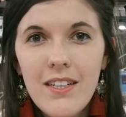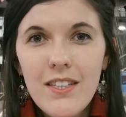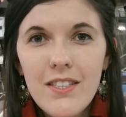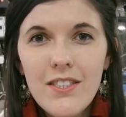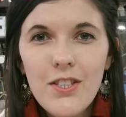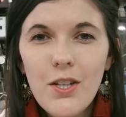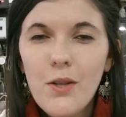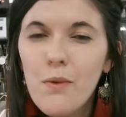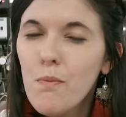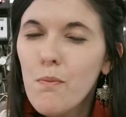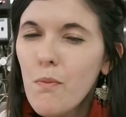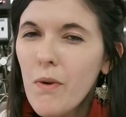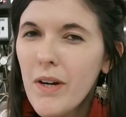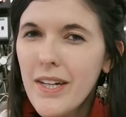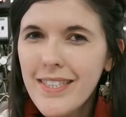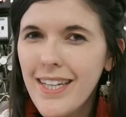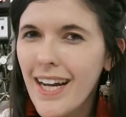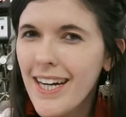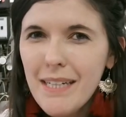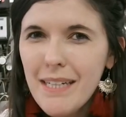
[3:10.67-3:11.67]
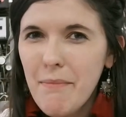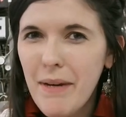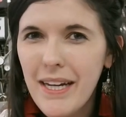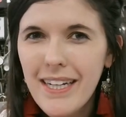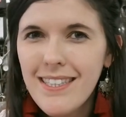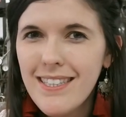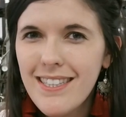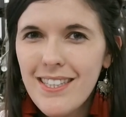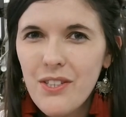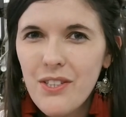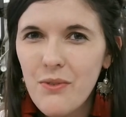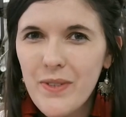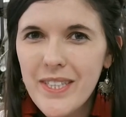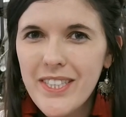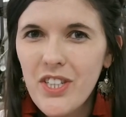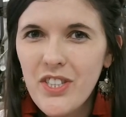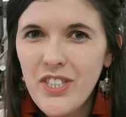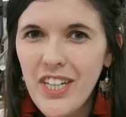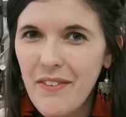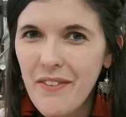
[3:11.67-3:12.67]
So what exactly makes this
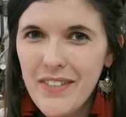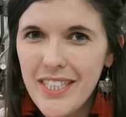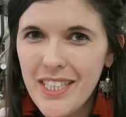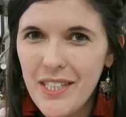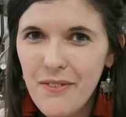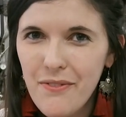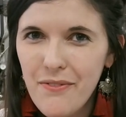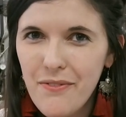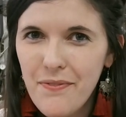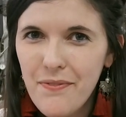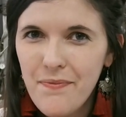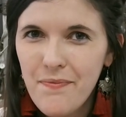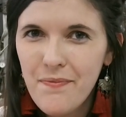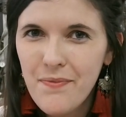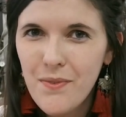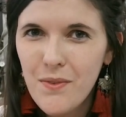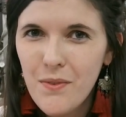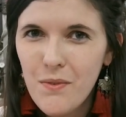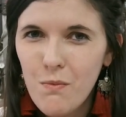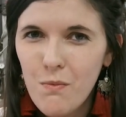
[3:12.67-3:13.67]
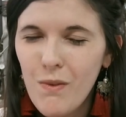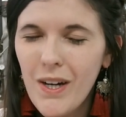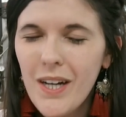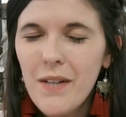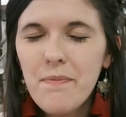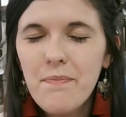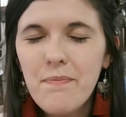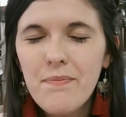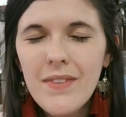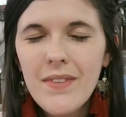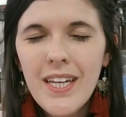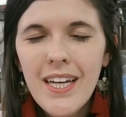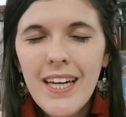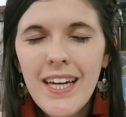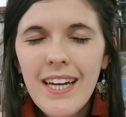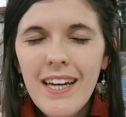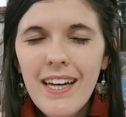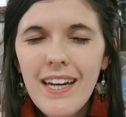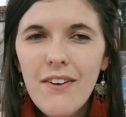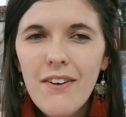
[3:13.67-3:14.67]
research innovative? Well,
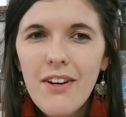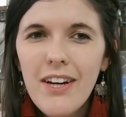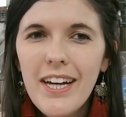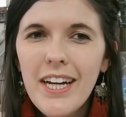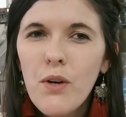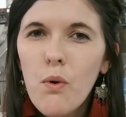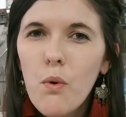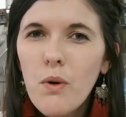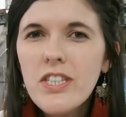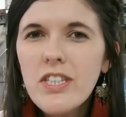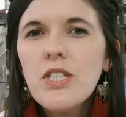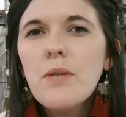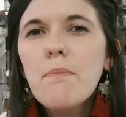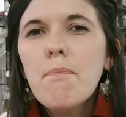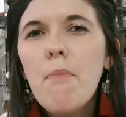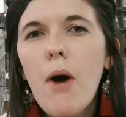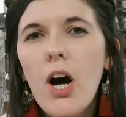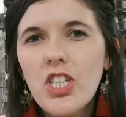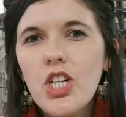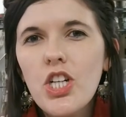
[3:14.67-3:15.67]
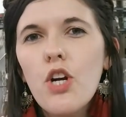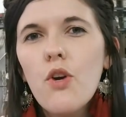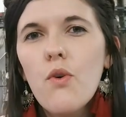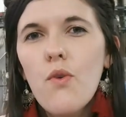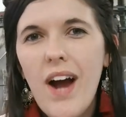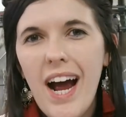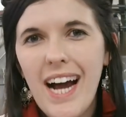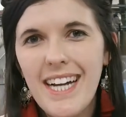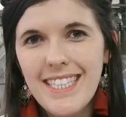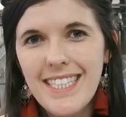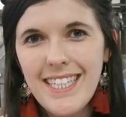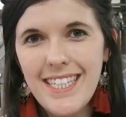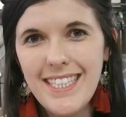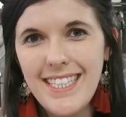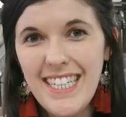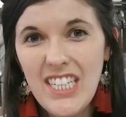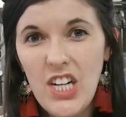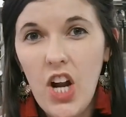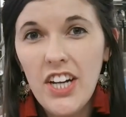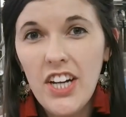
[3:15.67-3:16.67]
in order to modularize this
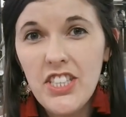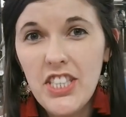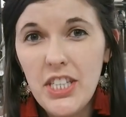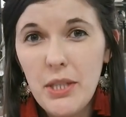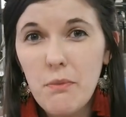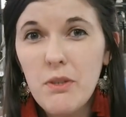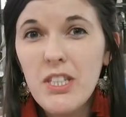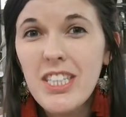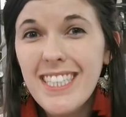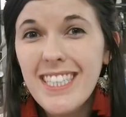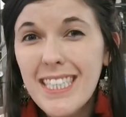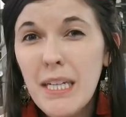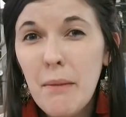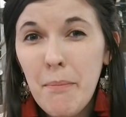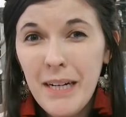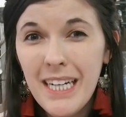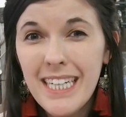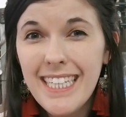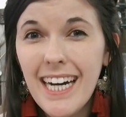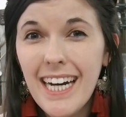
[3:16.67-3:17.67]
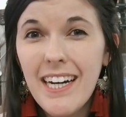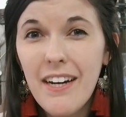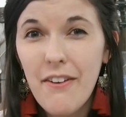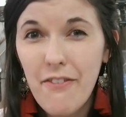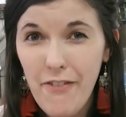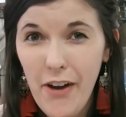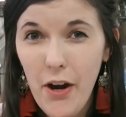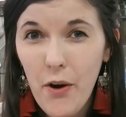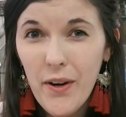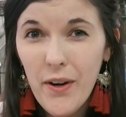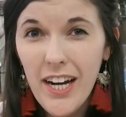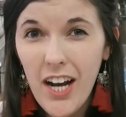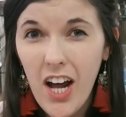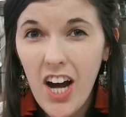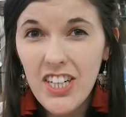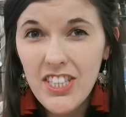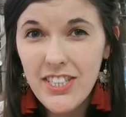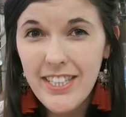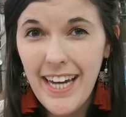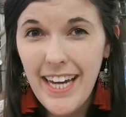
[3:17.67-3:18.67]
technology, which is typically done in a very
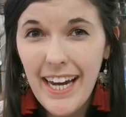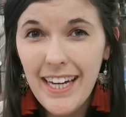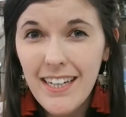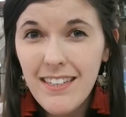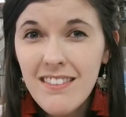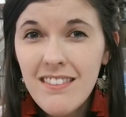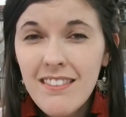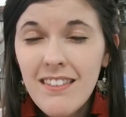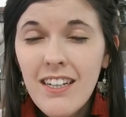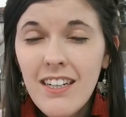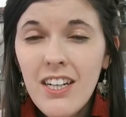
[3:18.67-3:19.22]
large scale,